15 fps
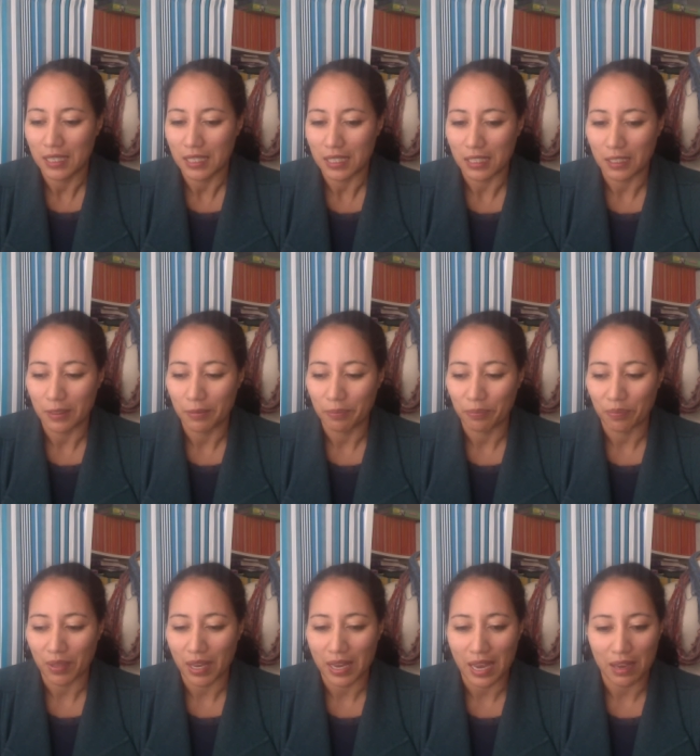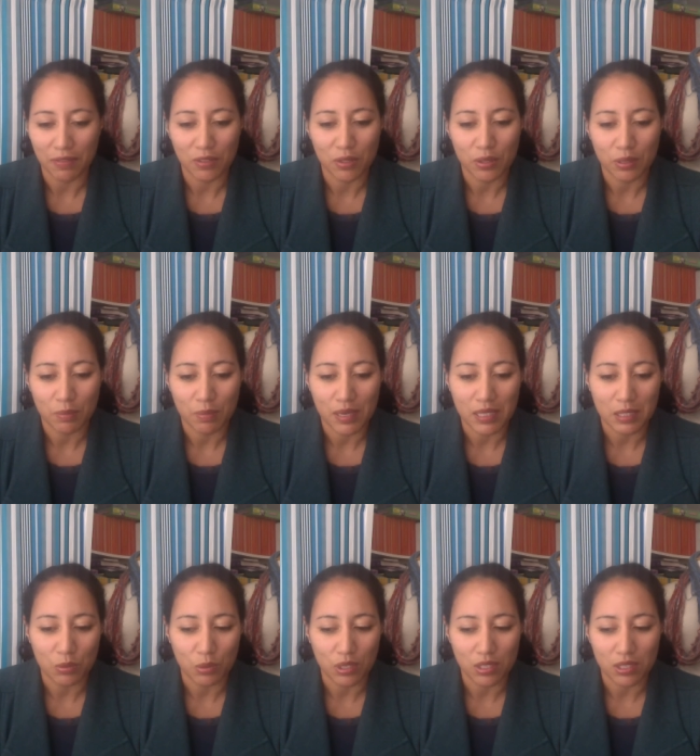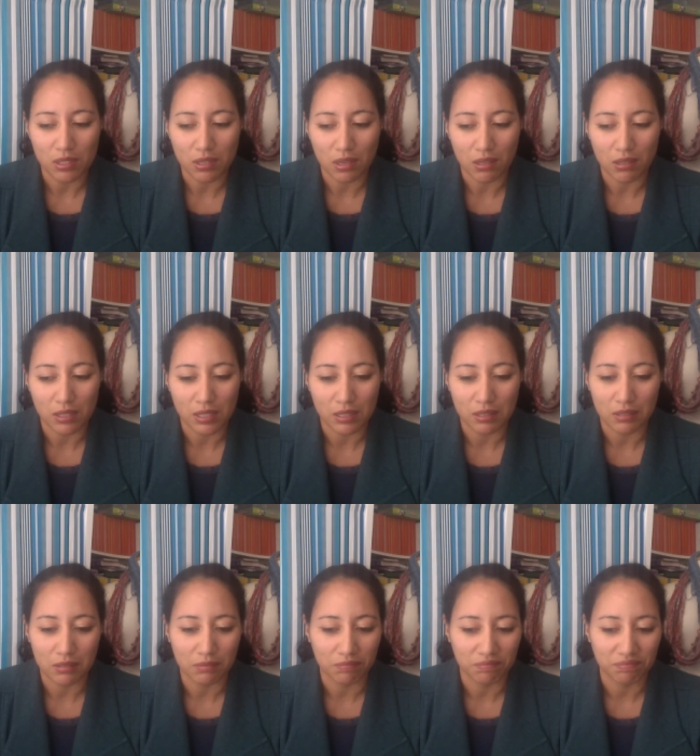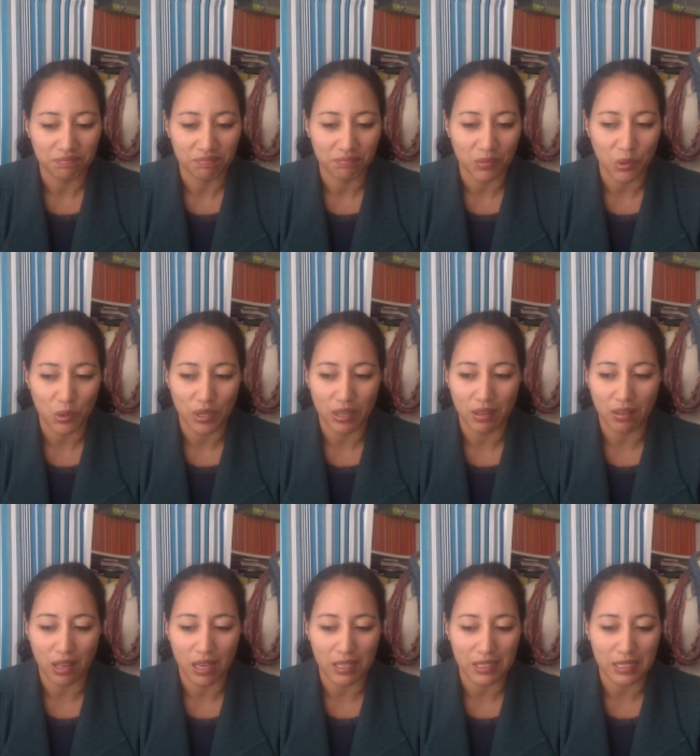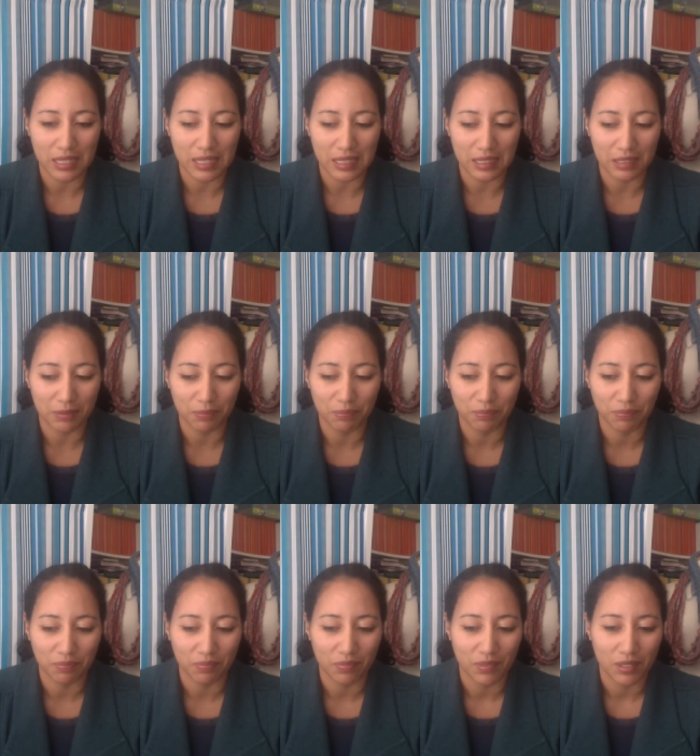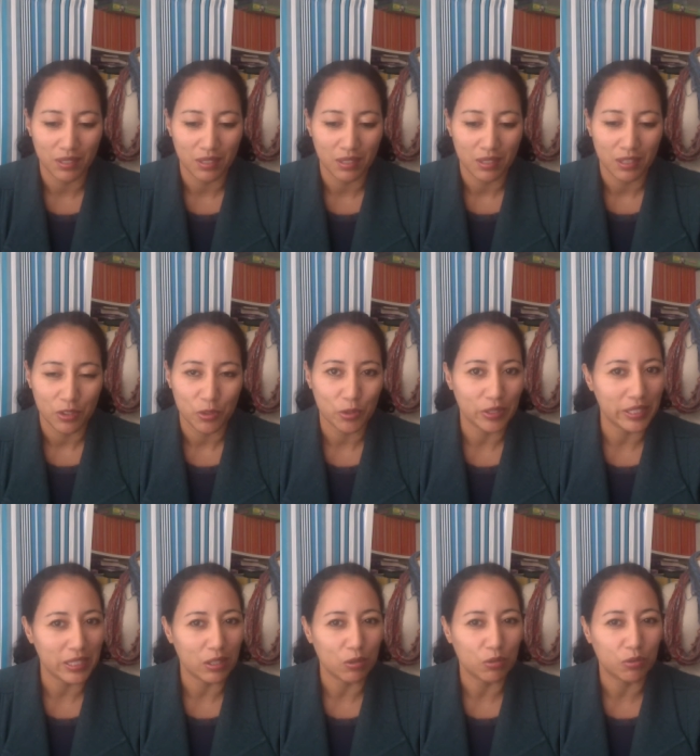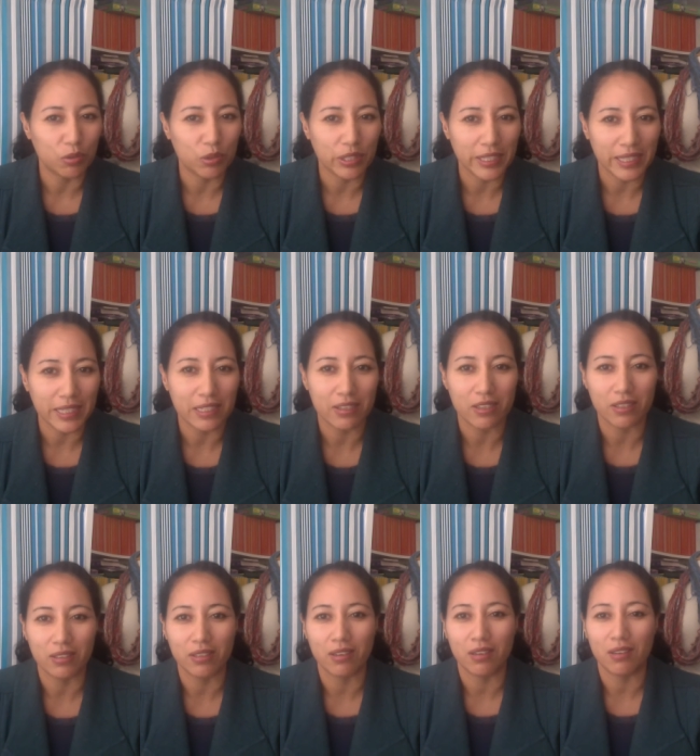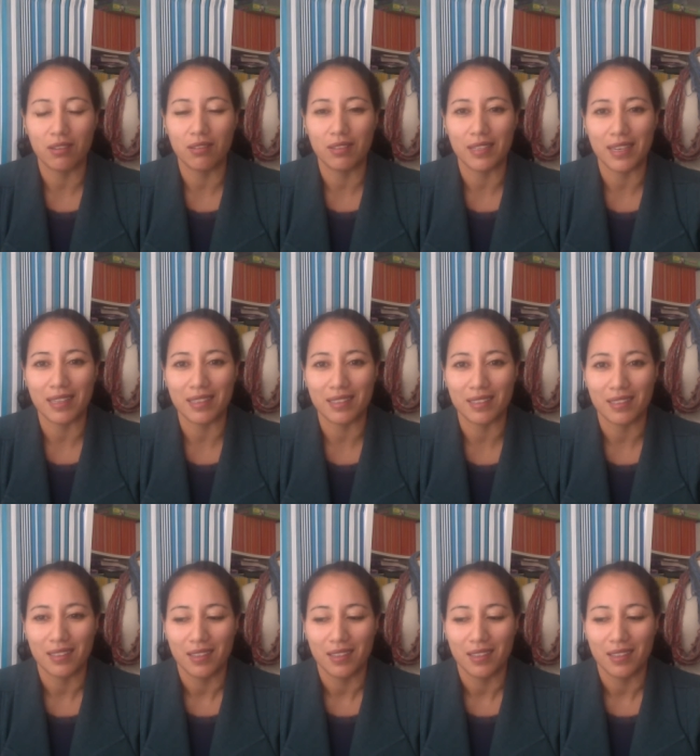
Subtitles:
I have to admit, it wasn't until, well, I think 3 or 4 years ago that